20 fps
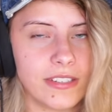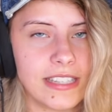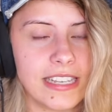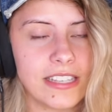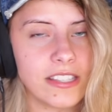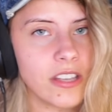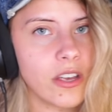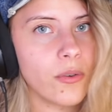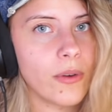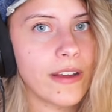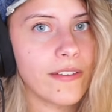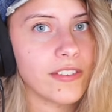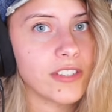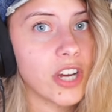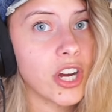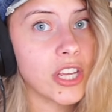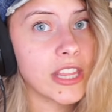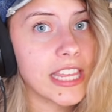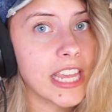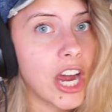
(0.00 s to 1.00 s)
The assault rifles
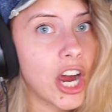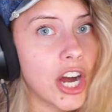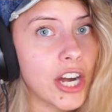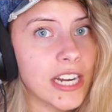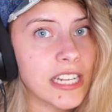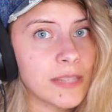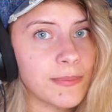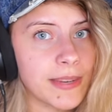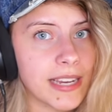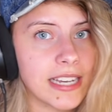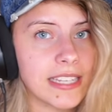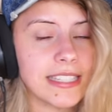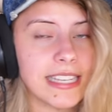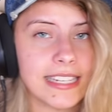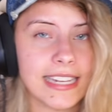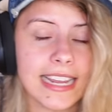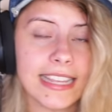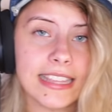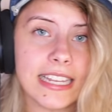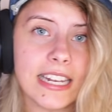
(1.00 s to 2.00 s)
are the hardest because they
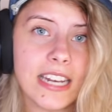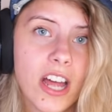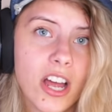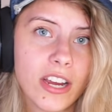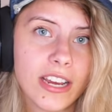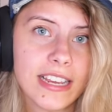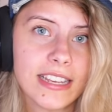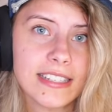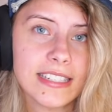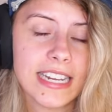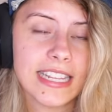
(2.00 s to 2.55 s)
take the longest